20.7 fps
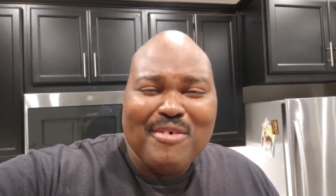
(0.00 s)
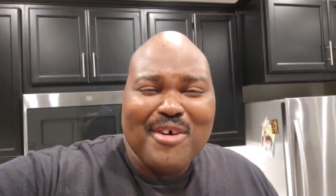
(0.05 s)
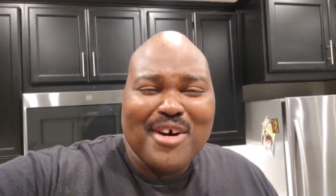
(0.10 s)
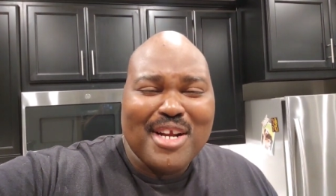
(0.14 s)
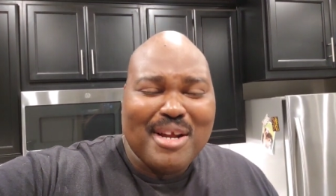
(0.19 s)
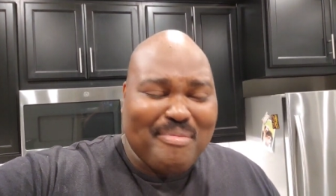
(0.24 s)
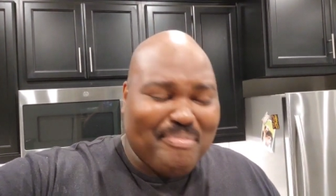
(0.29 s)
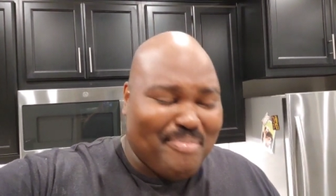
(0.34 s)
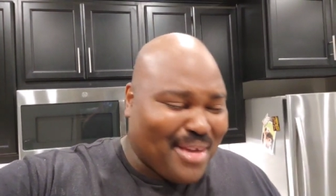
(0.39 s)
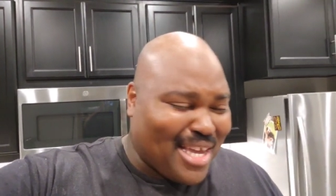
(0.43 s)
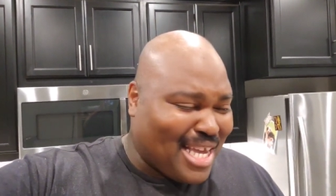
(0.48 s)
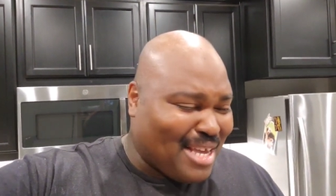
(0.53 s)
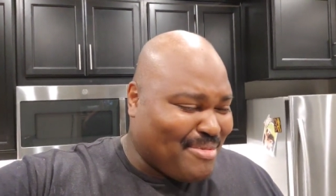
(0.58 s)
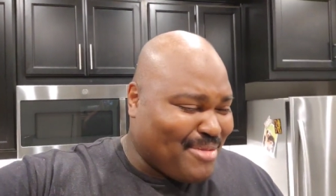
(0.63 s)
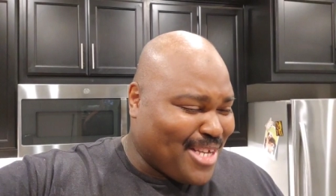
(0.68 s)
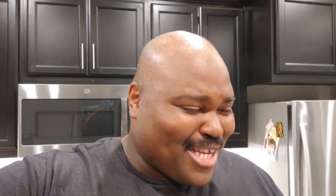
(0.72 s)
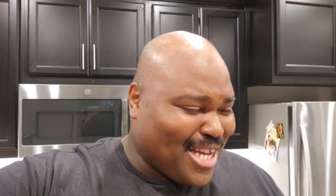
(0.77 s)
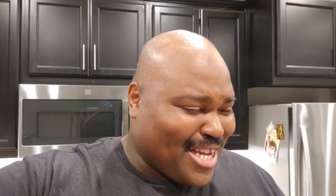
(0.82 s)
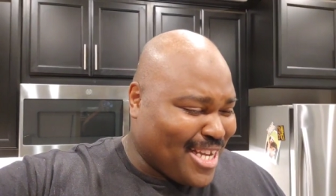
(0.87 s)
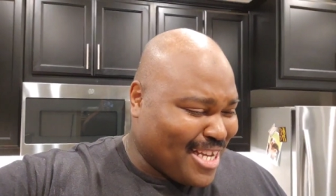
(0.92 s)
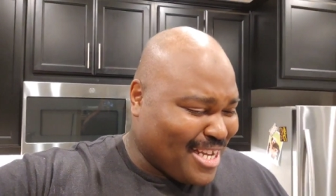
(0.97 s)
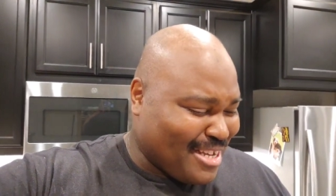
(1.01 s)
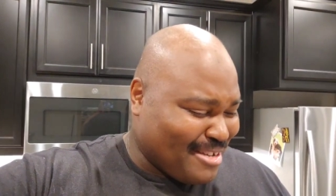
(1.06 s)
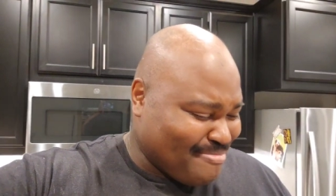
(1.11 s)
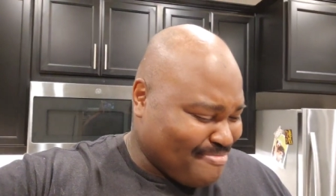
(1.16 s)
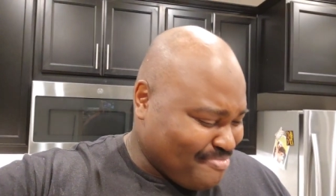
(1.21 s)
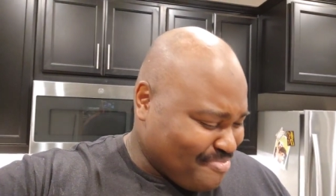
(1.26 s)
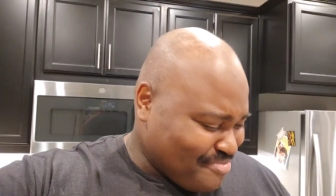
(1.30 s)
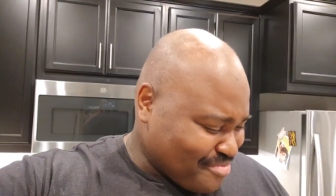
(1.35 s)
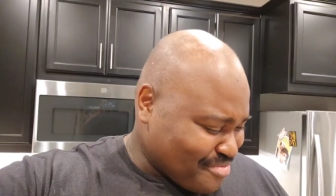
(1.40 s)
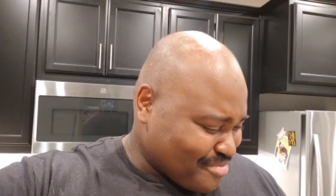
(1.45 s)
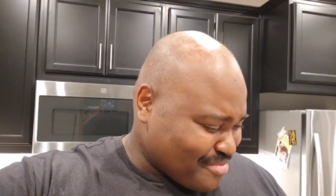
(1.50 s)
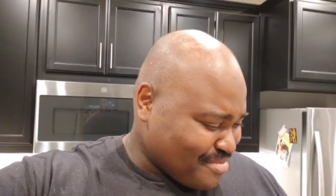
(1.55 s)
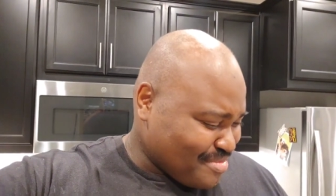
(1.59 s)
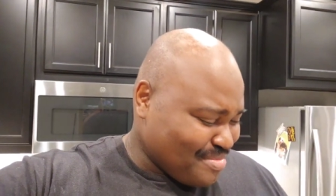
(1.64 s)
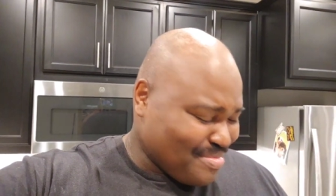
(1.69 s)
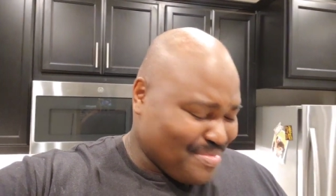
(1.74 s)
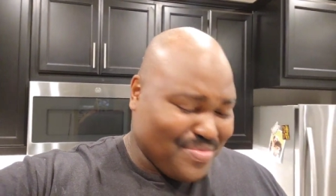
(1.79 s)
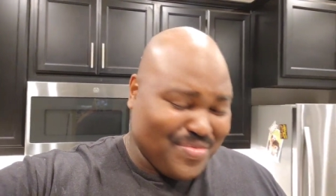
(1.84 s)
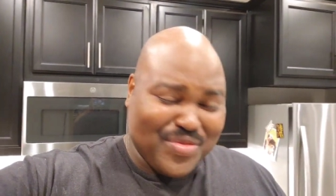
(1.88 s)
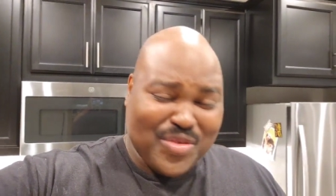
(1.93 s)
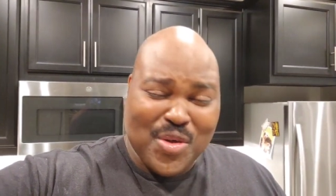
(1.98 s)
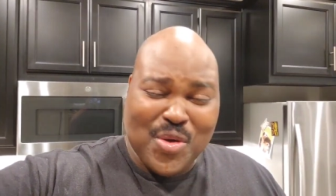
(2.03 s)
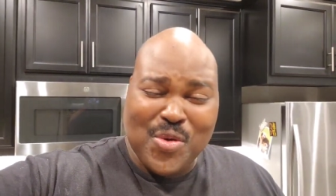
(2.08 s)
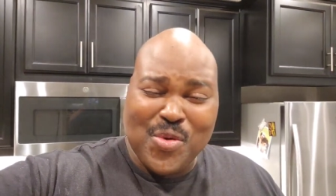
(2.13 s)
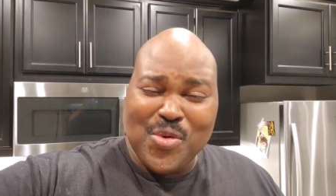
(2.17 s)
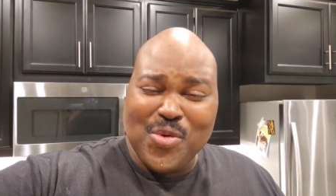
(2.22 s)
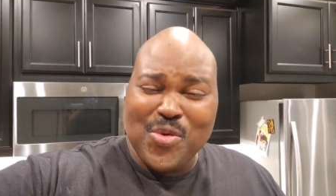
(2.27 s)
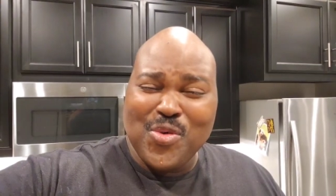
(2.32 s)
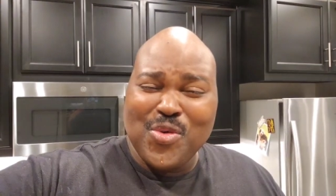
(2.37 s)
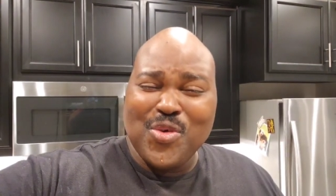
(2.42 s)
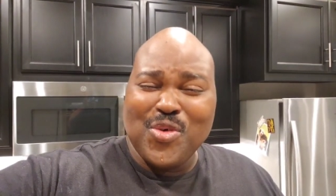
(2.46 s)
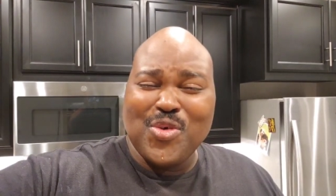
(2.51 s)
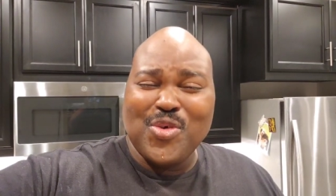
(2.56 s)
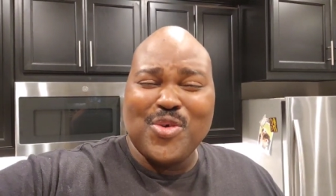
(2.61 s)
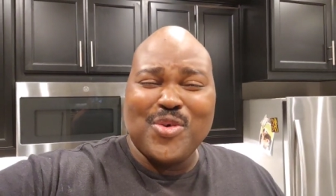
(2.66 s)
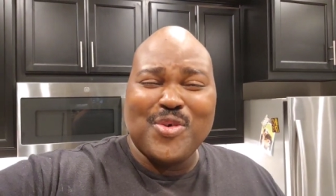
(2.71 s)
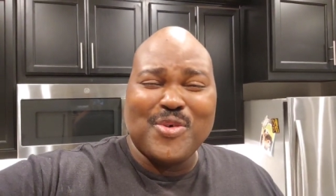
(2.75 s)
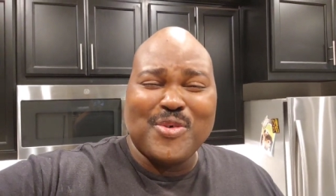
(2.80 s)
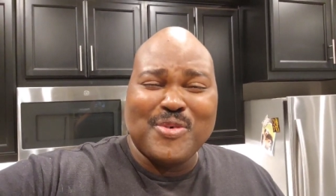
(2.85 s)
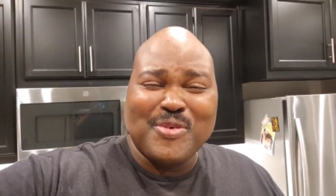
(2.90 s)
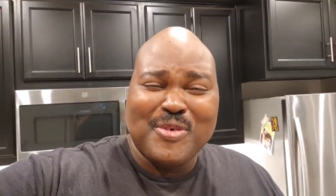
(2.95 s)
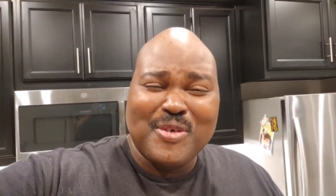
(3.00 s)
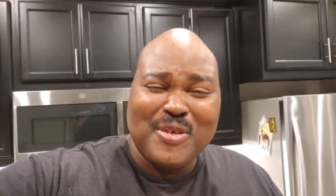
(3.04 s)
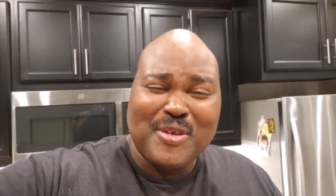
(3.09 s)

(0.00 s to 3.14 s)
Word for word: what a baby I am. Ooh.